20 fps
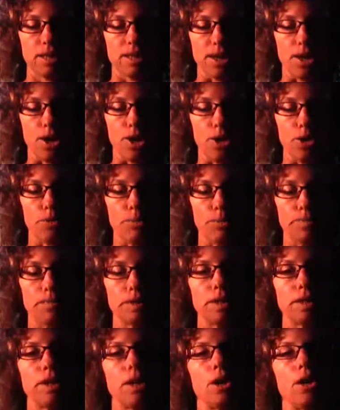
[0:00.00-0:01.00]
So,
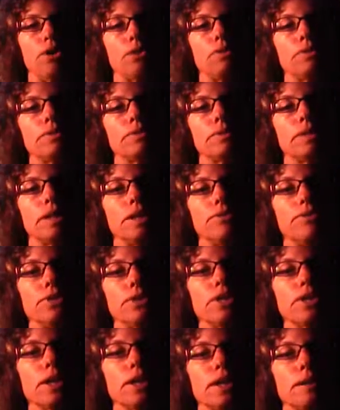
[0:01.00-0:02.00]
if
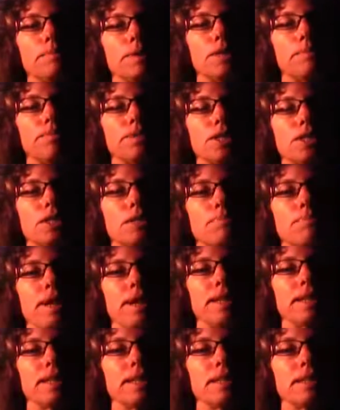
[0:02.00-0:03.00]
you're going to be
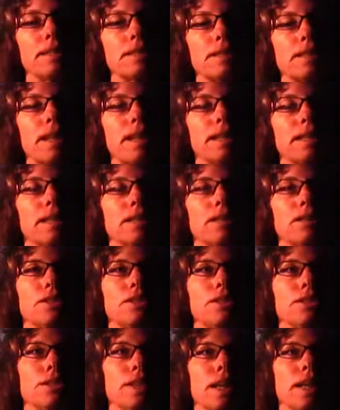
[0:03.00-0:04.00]
participating in a study,
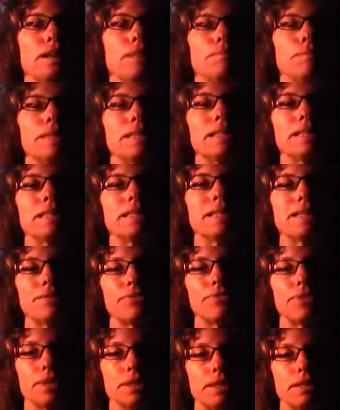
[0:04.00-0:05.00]
you're going to be
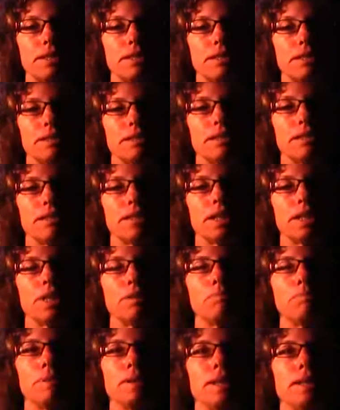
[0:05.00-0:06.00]
different. You're
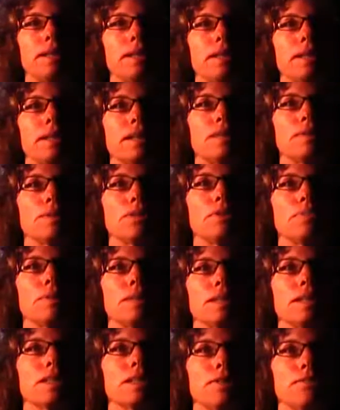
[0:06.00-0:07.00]
going to be
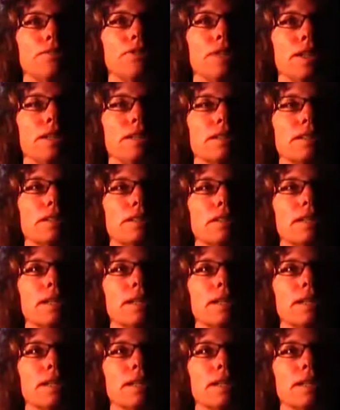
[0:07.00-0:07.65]
assuming a different